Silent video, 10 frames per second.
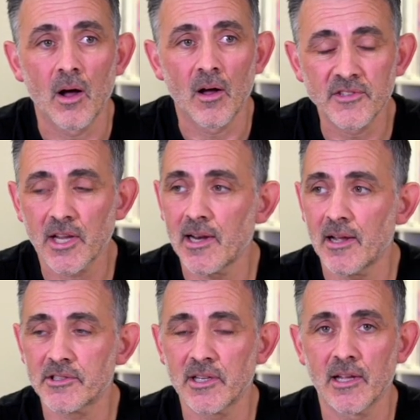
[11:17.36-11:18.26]
I've taken it
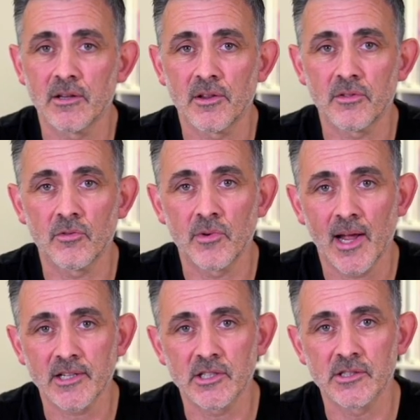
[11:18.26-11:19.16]
out today and the
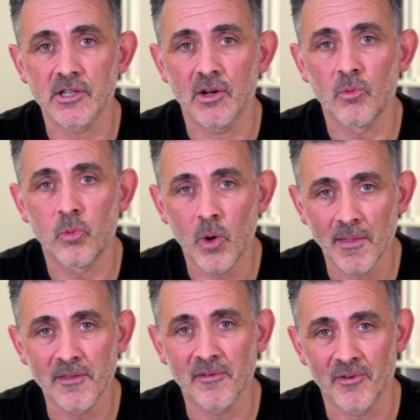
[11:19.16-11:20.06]
reactions are
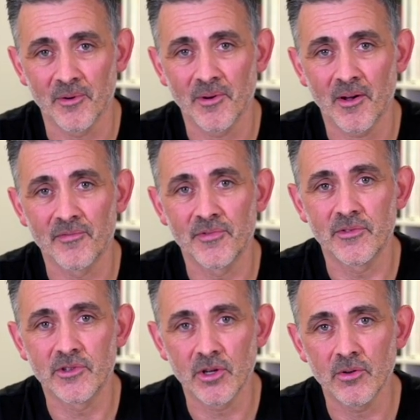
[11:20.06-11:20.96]
wonderful. I've
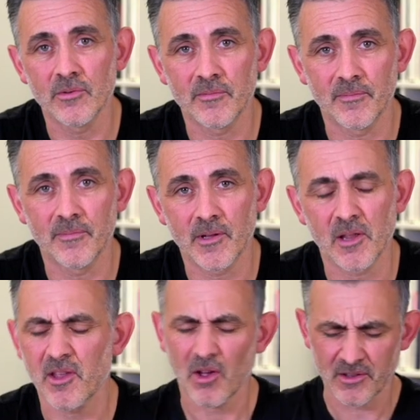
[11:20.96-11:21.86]
two,
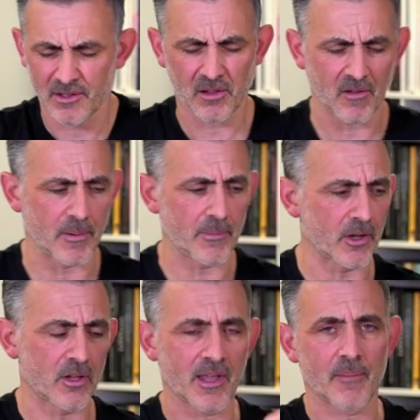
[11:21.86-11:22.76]
because you got these different
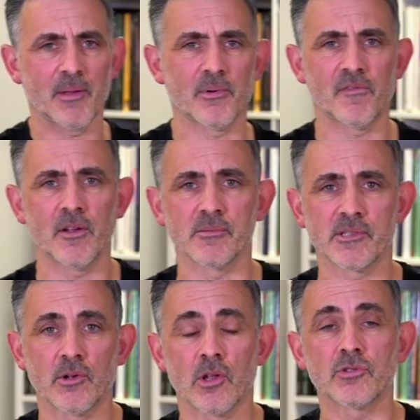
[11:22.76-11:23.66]
people, I couldn't get people to film.
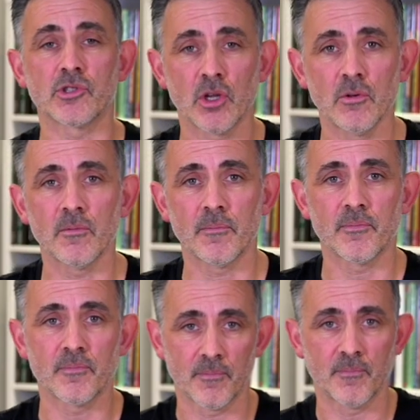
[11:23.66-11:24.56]
So I got two
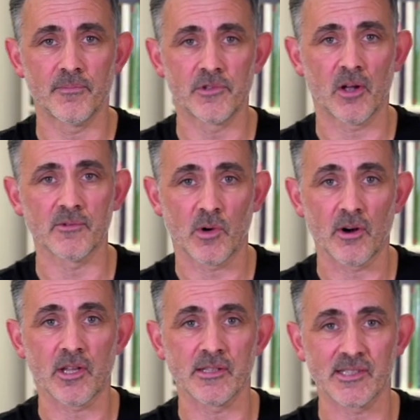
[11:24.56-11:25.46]
times
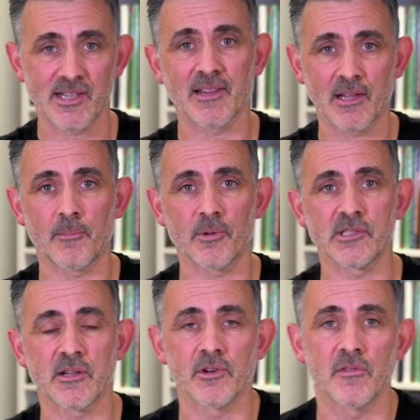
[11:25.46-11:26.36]
where I could stand it up
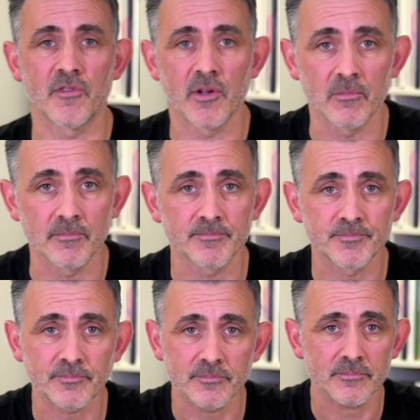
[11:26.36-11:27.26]
on something to film.
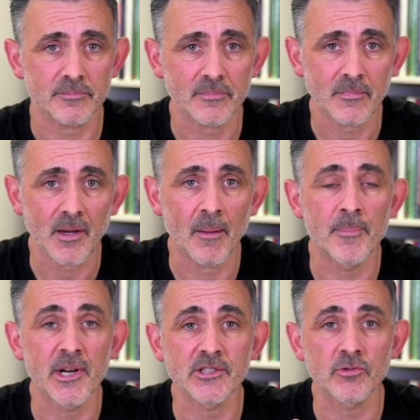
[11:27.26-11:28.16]

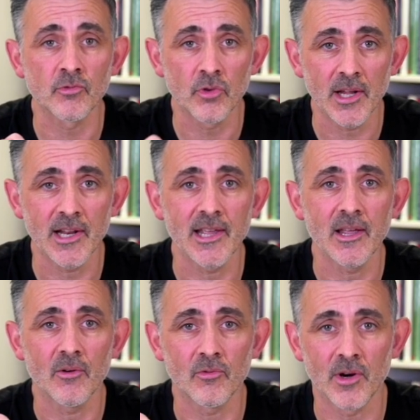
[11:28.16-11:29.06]
But it's
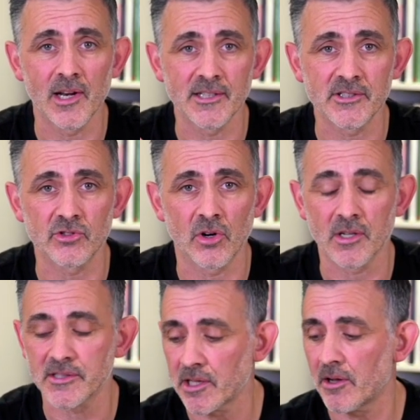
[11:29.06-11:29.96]
really, really
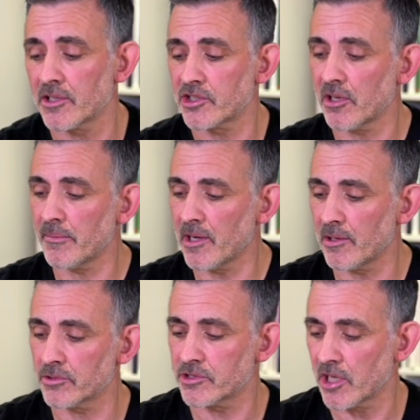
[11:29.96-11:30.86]
strong. So I'll show you my
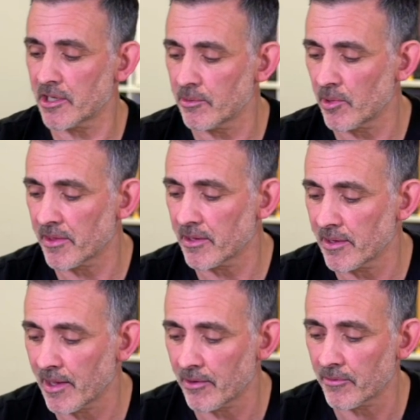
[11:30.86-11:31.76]
little journey with it
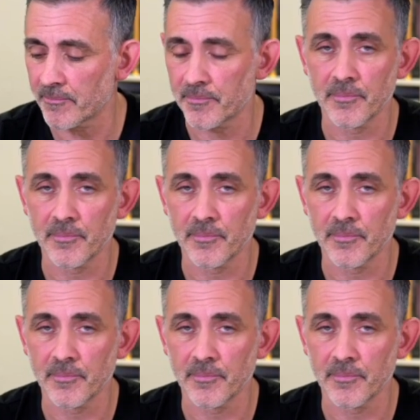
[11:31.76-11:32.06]
now.